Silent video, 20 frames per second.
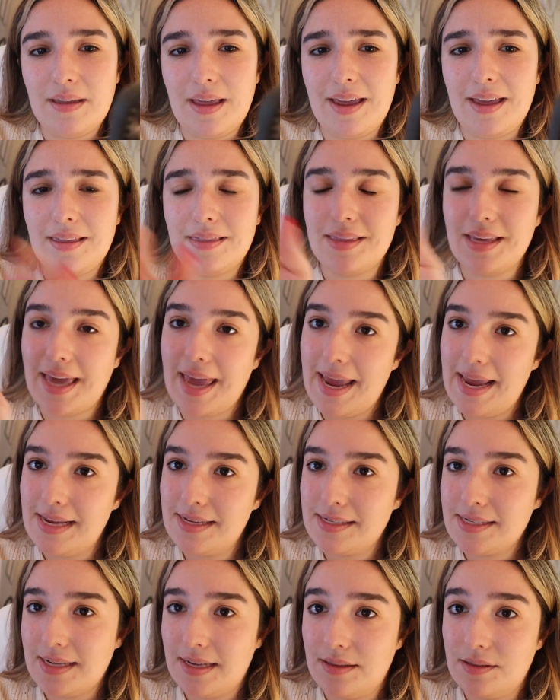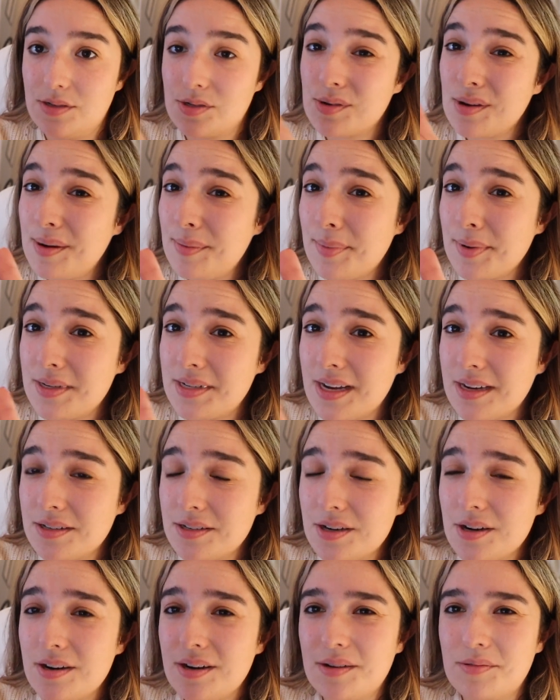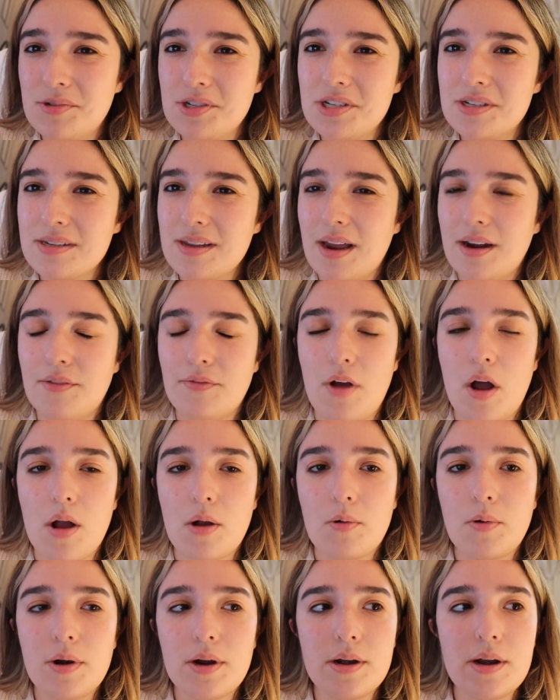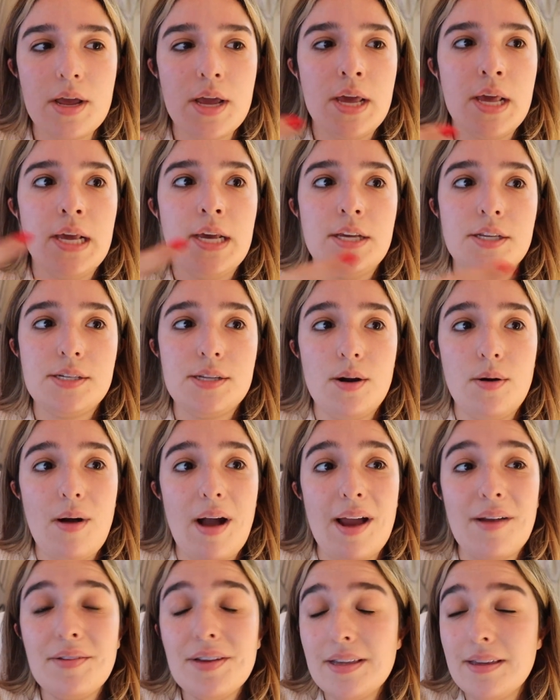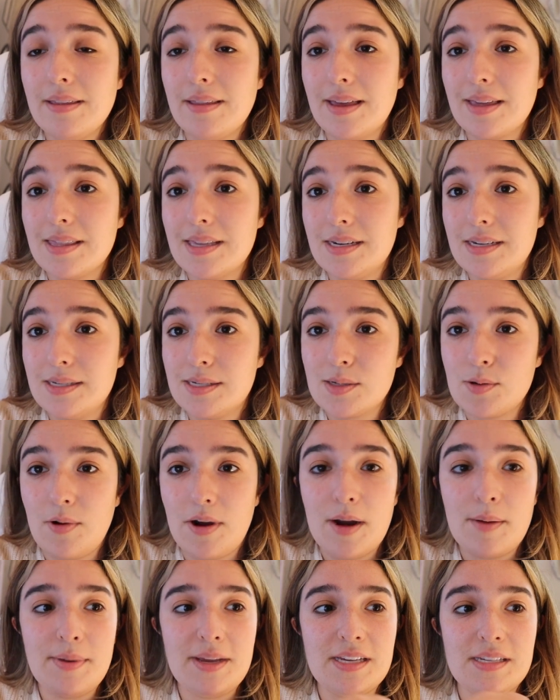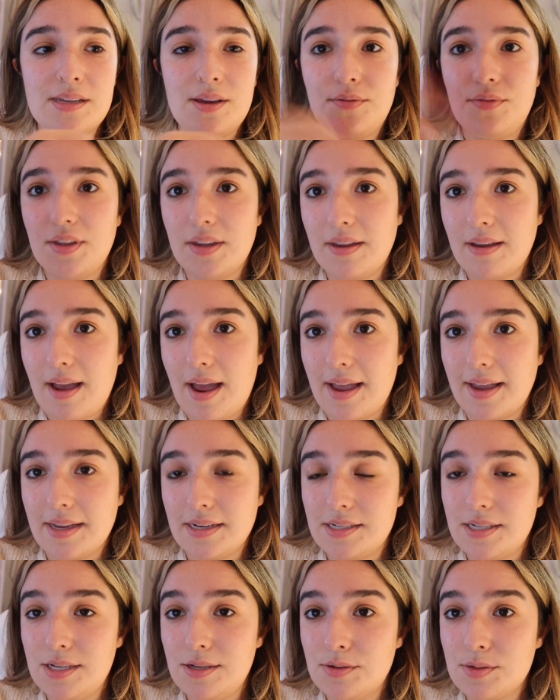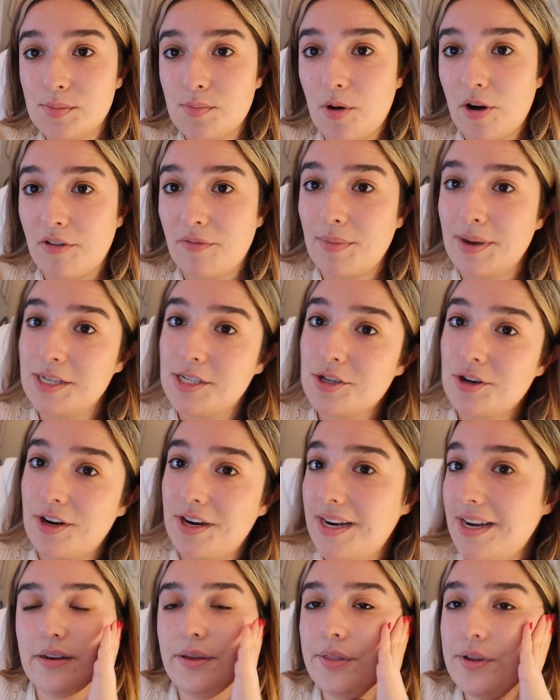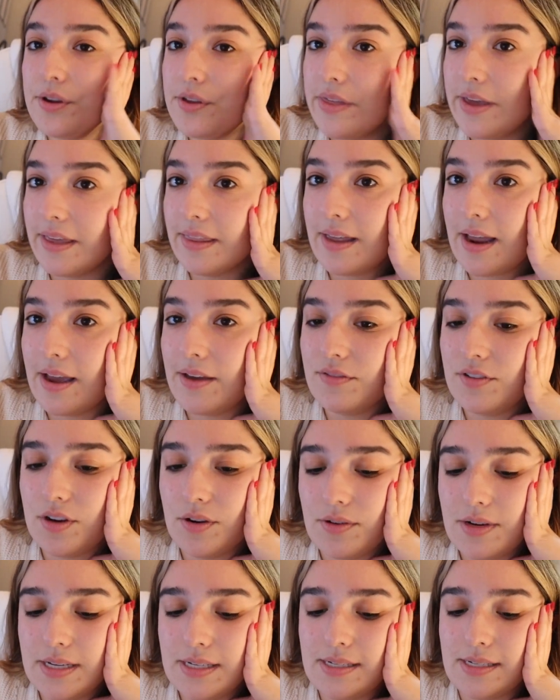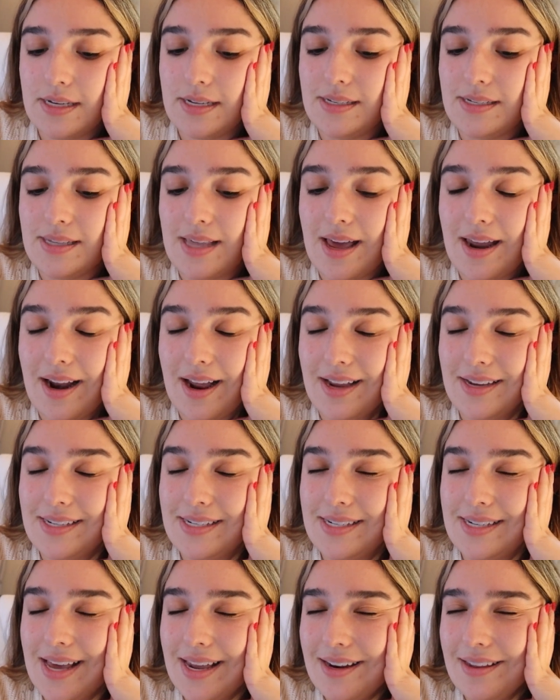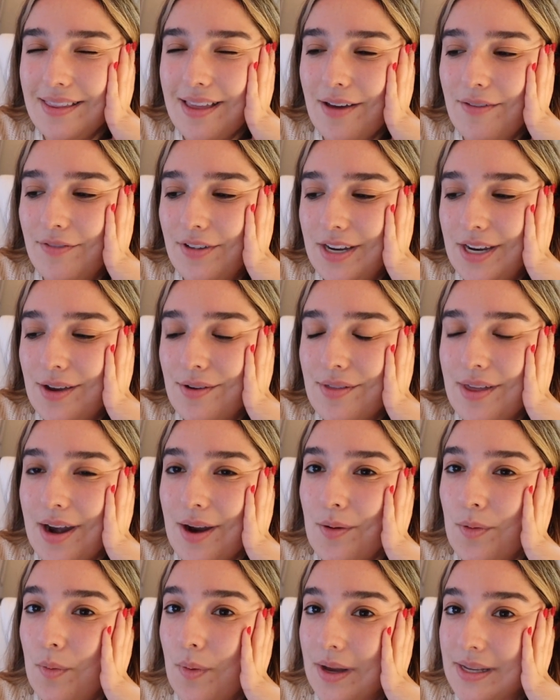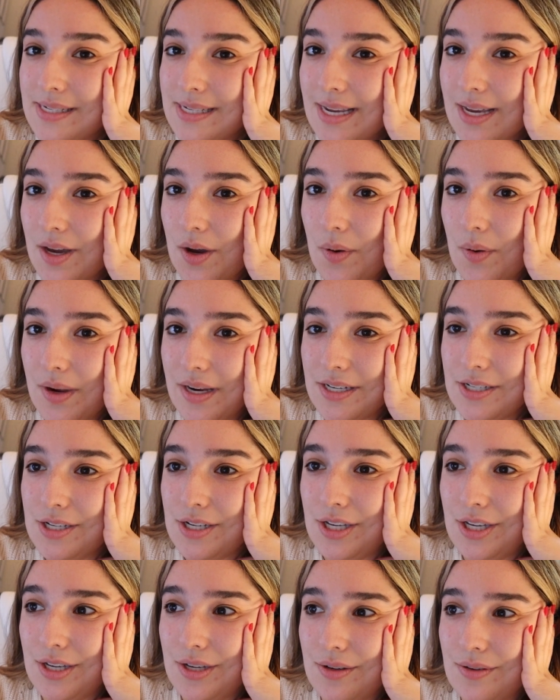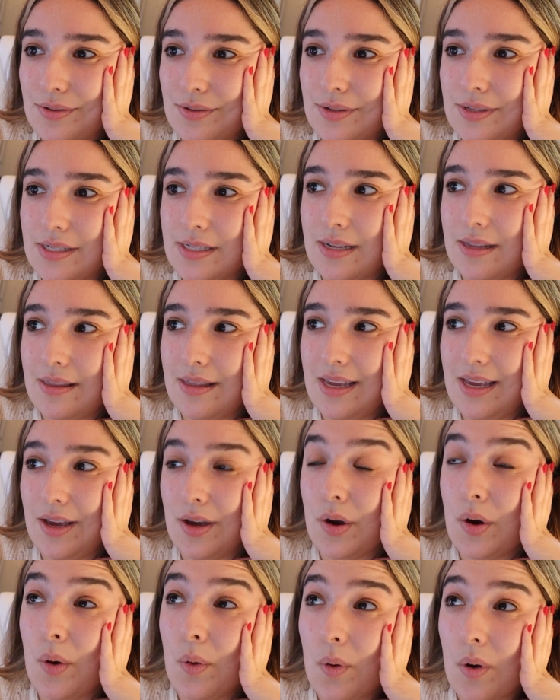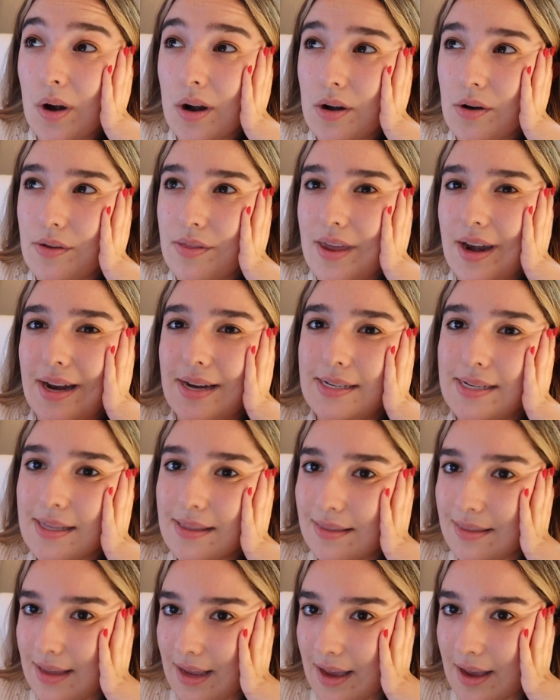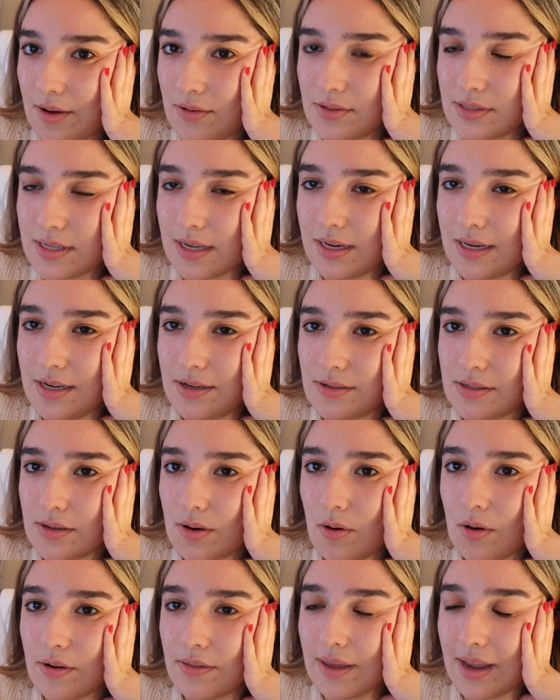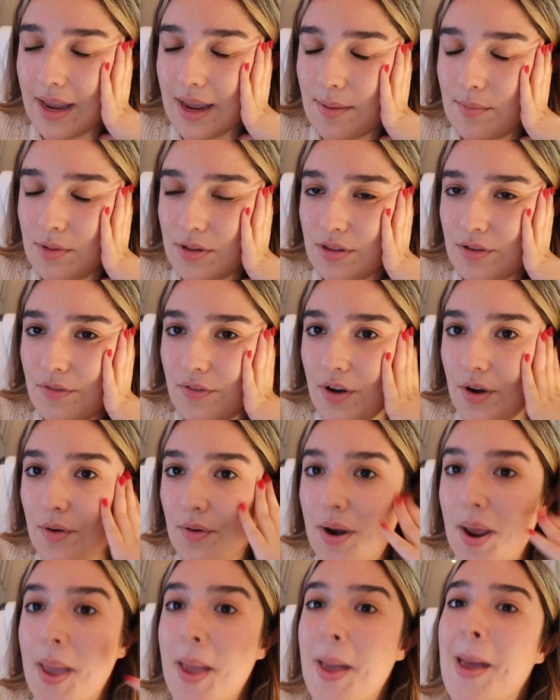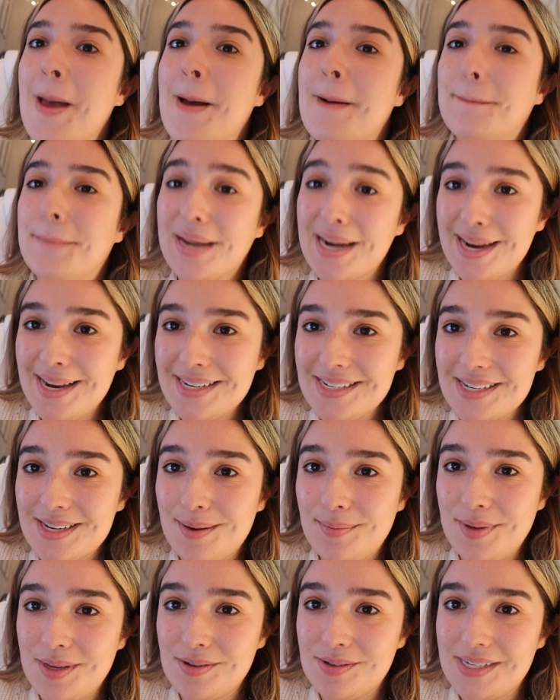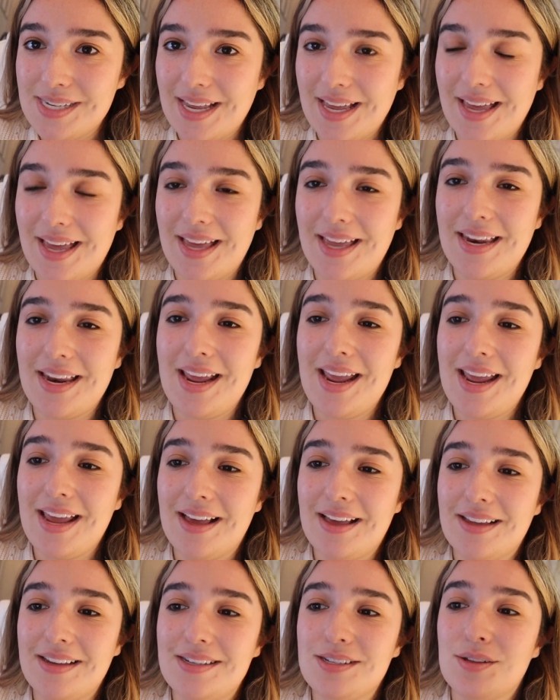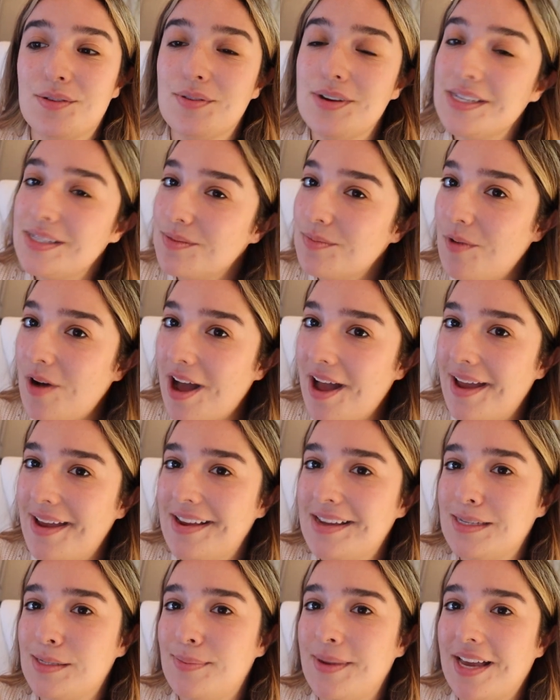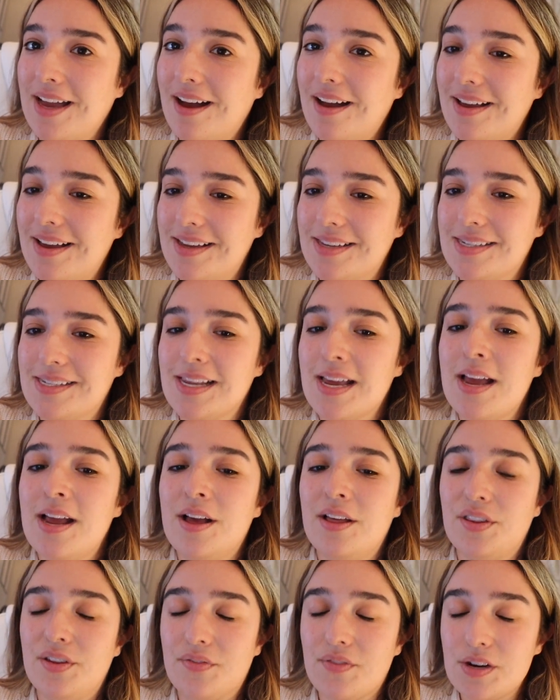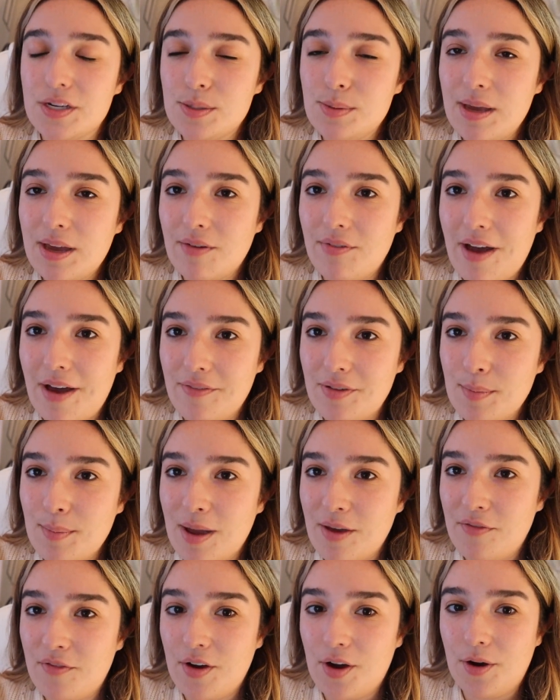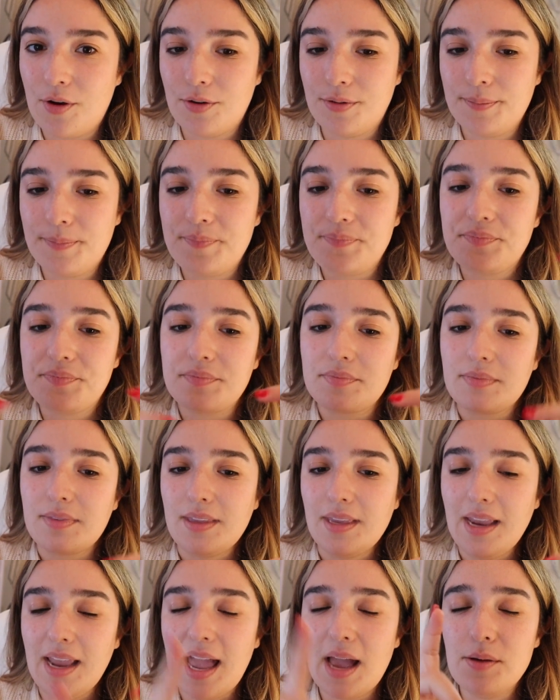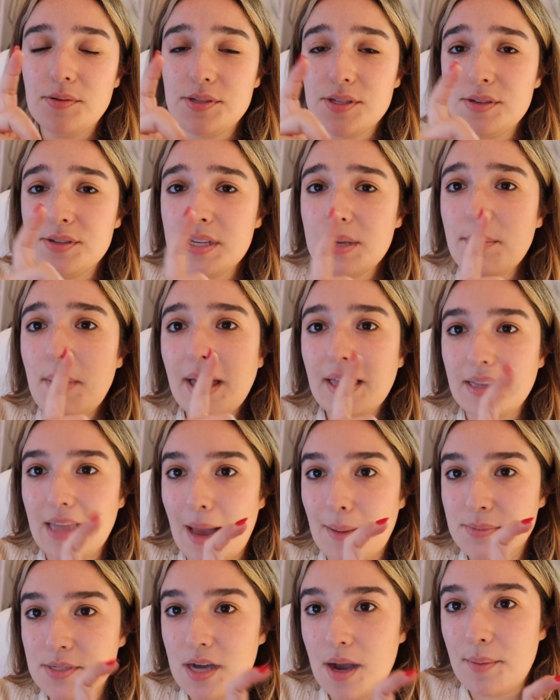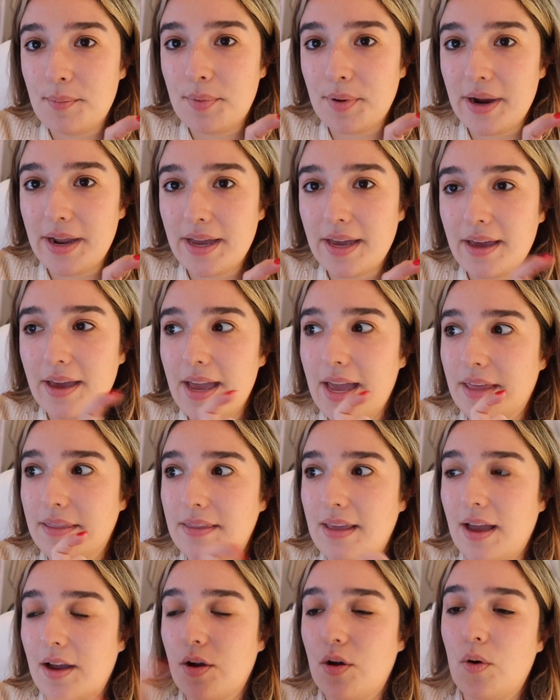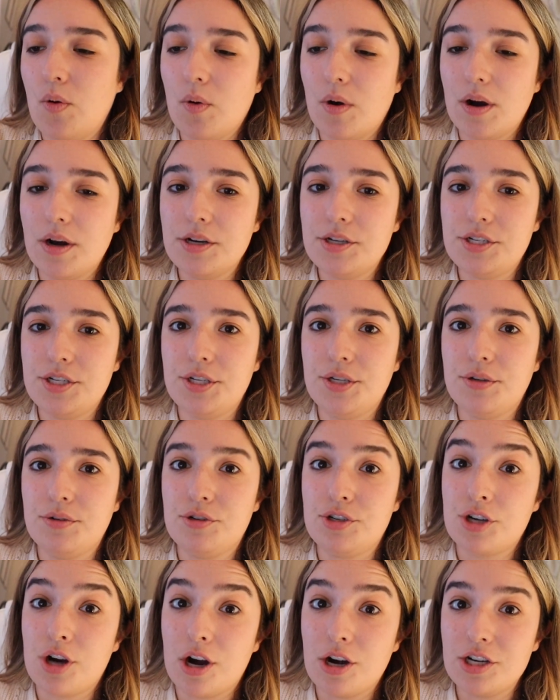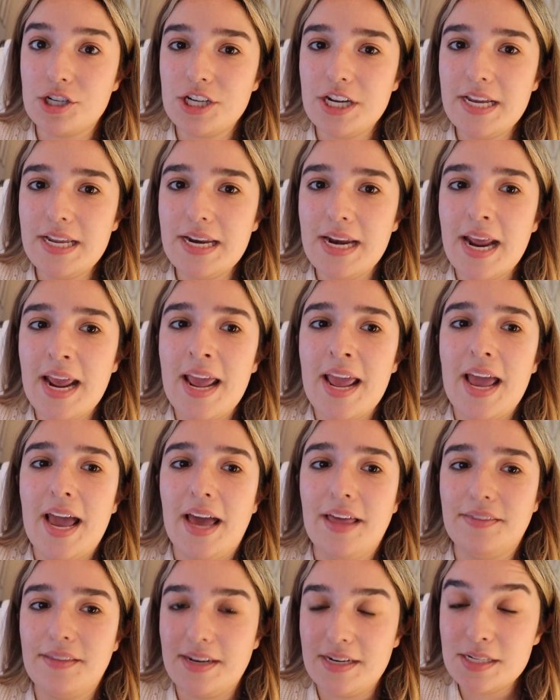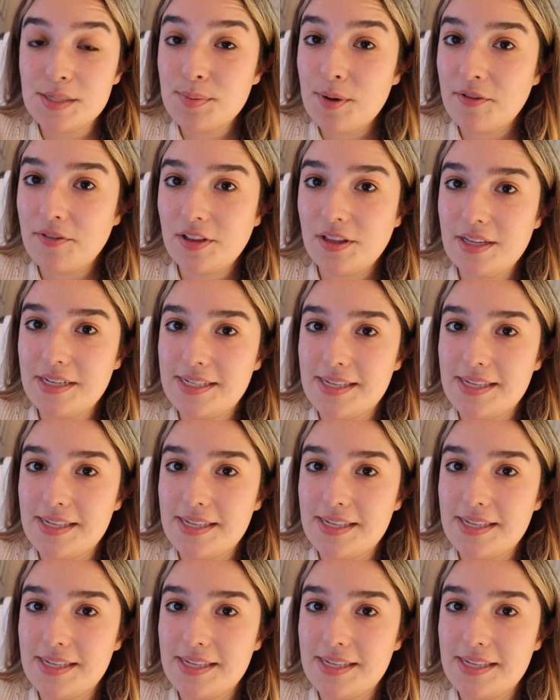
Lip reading: like the case and the screen protector, and it was just kind of awkward. So I really like that it's square because I feel like I get to use more of my screen. Another thing that I've noticed is that I said in that video that I wasn't going to use the cord, or that I didn't think I was going to use the cord that came with the phone, but I ended up using it. And the reason why is because the first week of having my phone, I was using my laptop brick and that cord to charge it, and that is perfectly